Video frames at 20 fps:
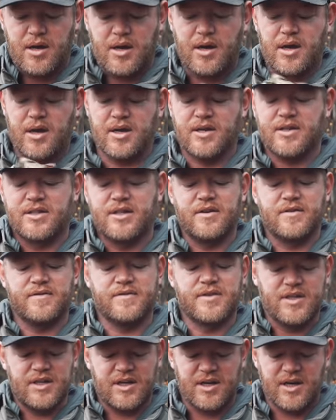and as you've
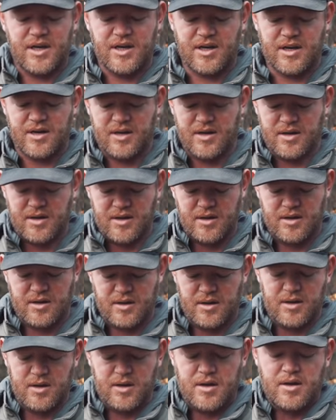seen
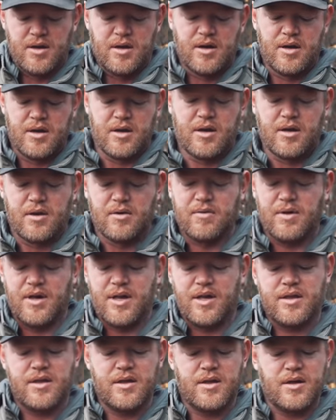with
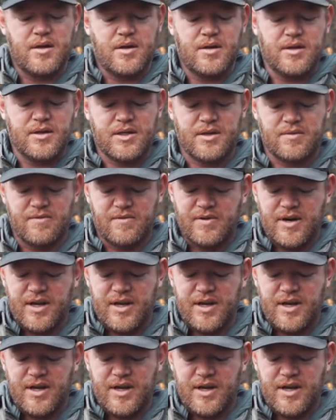some of our